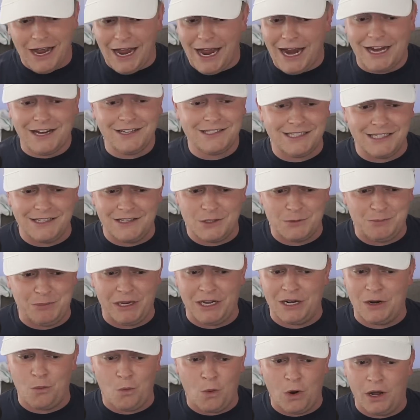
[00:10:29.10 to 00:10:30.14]
I could see this
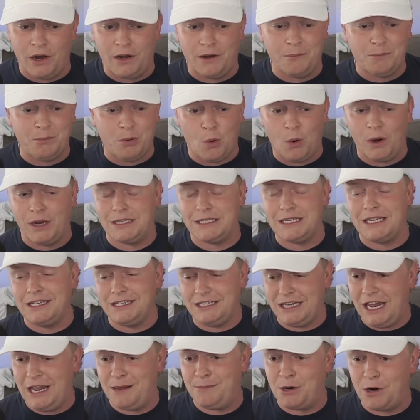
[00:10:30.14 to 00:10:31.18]
being a 1-point
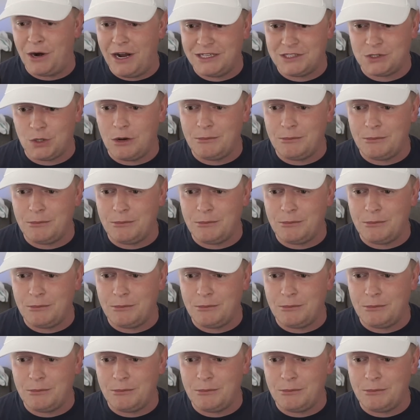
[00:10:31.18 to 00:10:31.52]
game, all right?